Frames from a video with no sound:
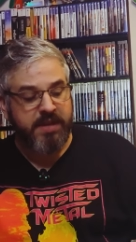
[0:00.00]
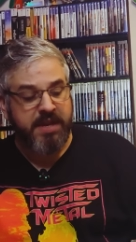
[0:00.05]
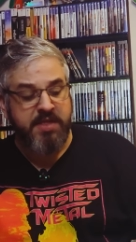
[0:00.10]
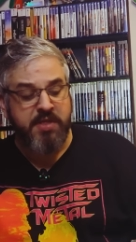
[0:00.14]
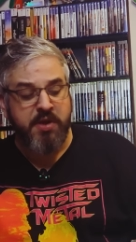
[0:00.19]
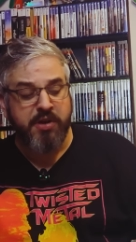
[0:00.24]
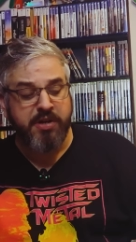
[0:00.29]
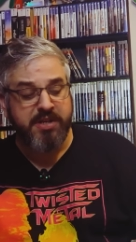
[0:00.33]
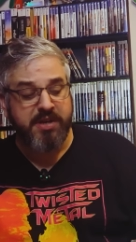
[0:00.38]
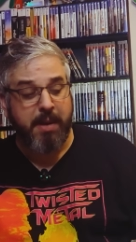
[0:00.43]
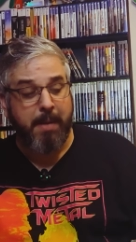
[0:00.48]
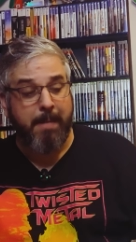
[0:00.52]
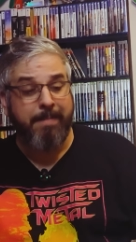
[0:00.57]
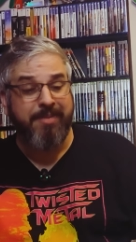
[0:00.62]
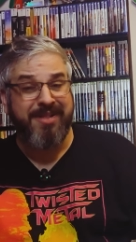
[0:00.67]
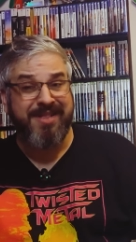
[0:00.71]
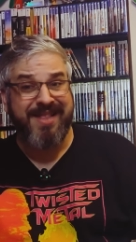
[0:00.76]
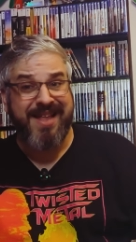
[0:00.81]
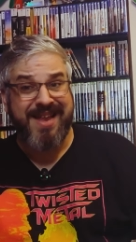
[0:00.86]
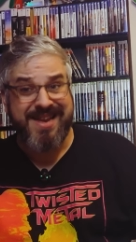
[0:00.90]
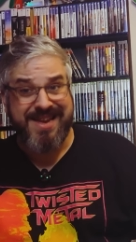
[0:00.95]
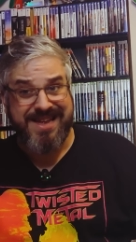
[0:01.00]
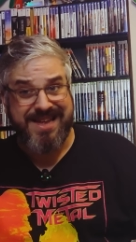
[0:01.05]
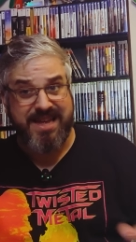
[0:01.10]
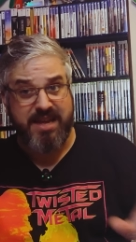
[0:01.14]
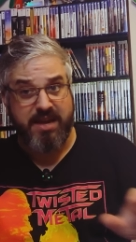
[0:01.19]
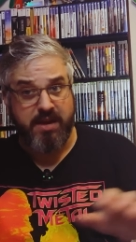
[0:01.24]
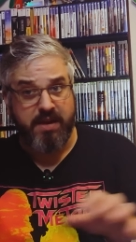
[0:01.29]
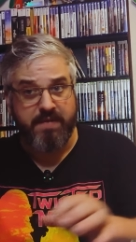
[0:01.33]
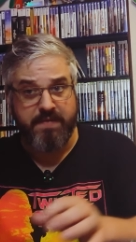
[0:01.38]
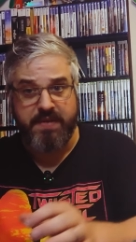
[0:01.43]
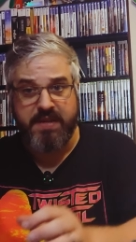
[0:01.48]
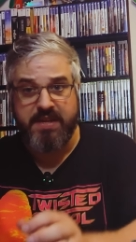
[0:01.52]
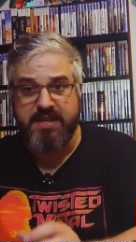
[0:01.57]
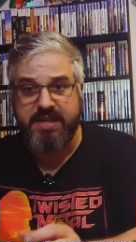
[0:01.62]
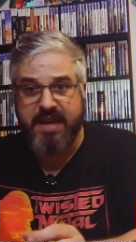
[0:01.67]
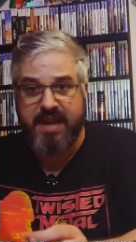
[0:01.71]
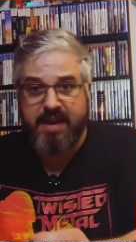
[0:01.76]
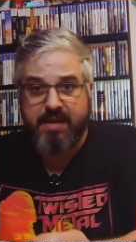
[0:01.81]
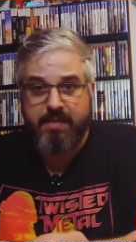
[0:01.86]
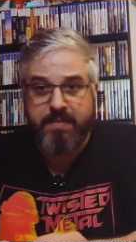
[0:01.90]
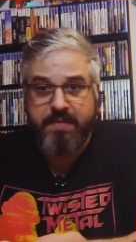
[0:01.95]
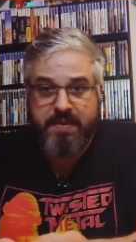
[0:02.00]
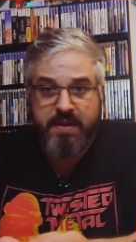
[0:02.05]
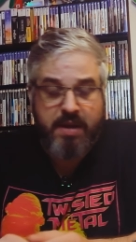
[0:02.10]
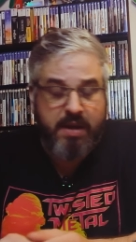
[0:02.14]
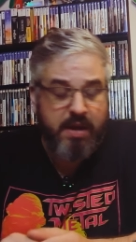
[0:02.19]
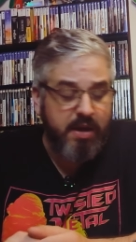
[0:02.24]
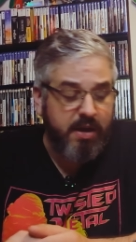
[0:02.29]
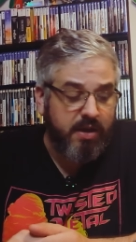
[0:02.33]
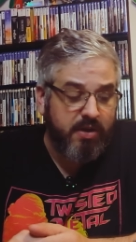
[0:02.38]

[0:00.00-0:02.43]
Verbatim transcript: And there's plenty of these games